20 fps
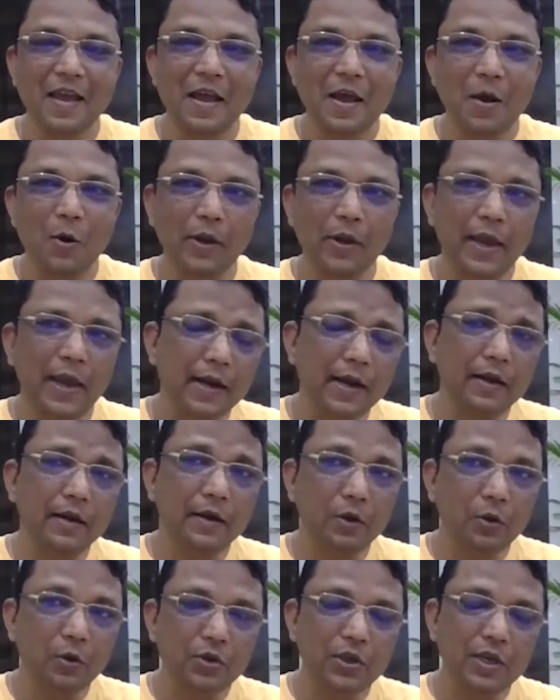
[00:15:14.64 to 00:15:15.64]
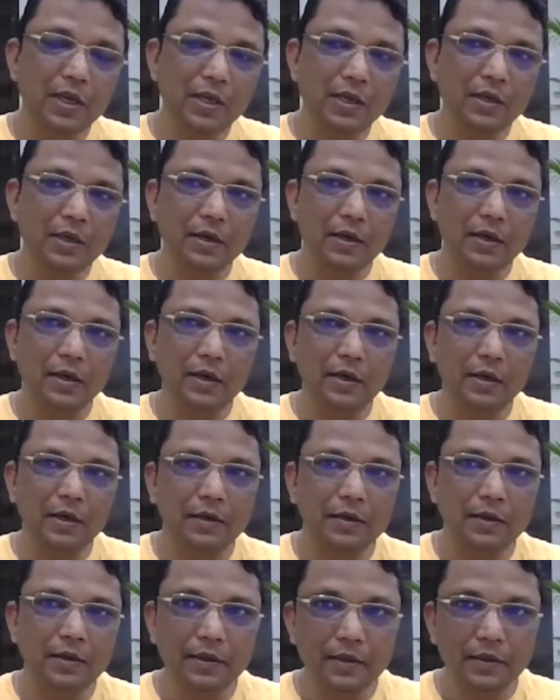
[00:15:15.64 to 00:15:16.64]
Okay, and do you think
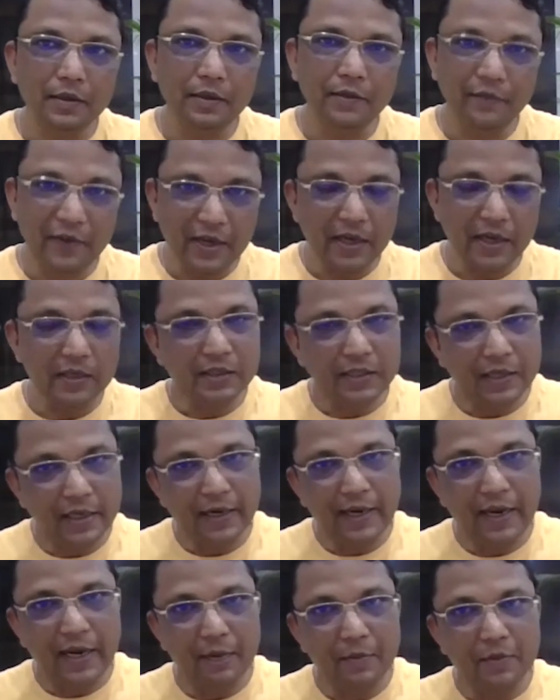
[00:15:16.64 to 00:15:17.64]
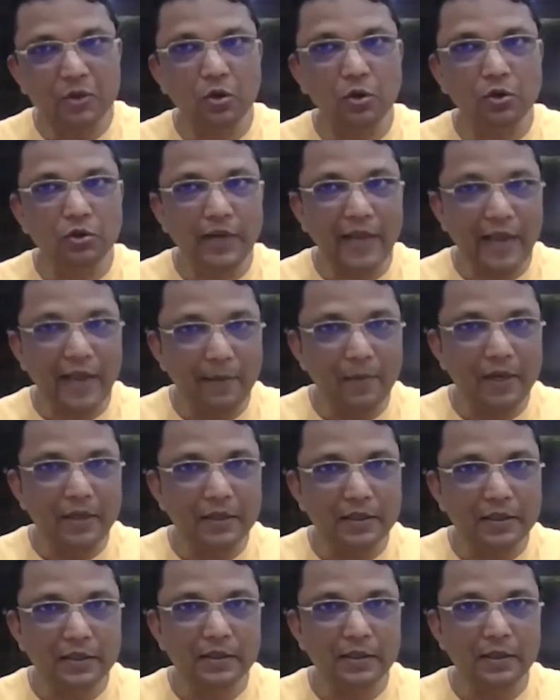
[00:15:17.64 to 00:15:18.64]
we can say denim is also
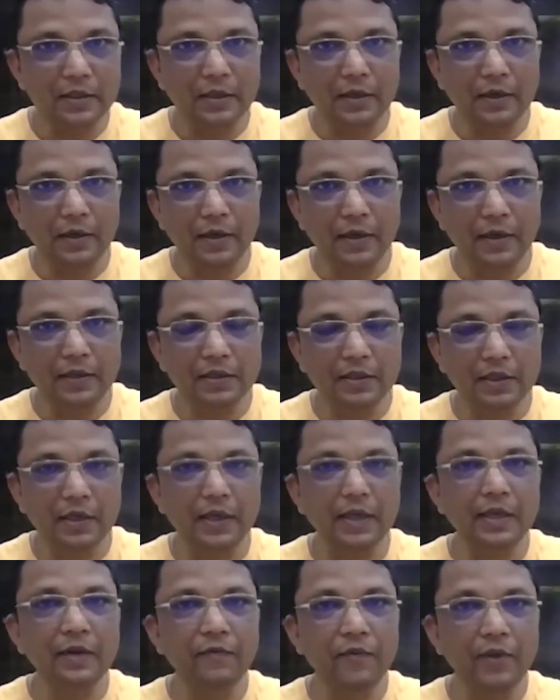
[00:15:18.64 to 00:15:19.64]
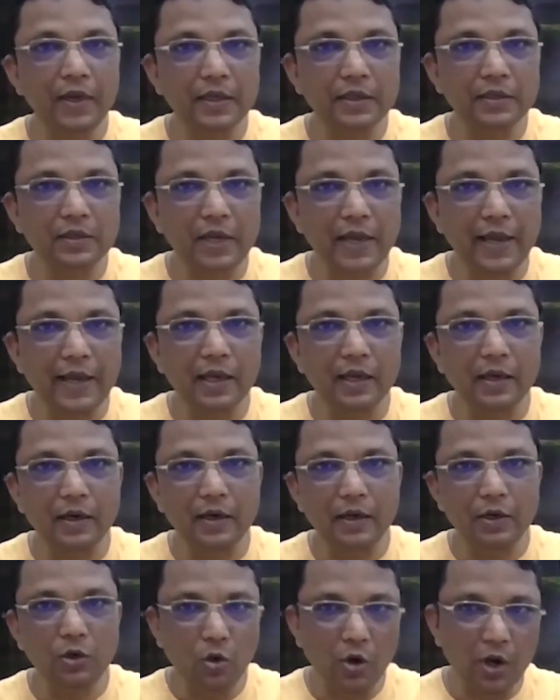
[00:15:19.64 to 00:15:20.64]
timeless in certain ways, like
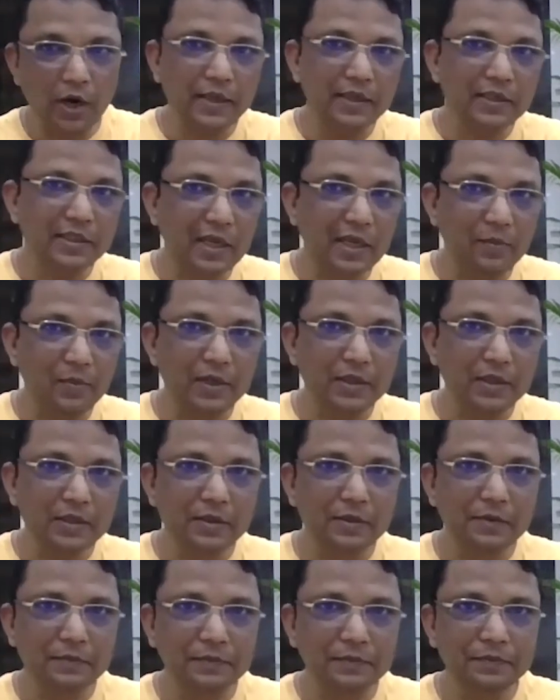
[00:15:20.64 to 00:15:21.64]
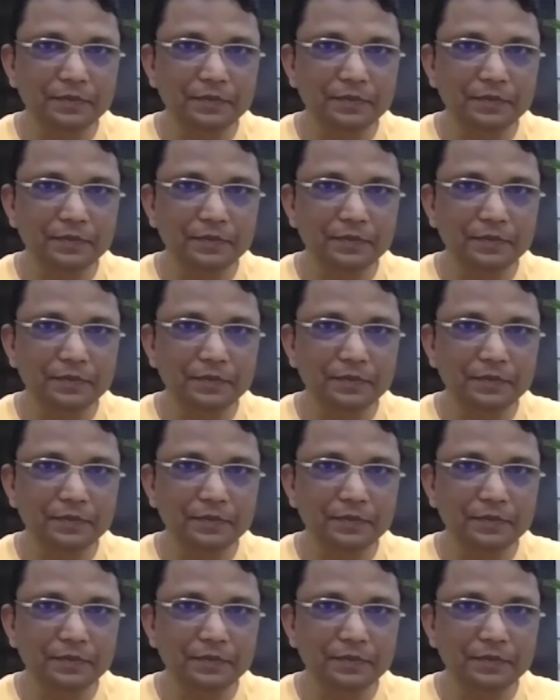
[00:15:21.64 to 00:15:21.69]
yoga is timeless?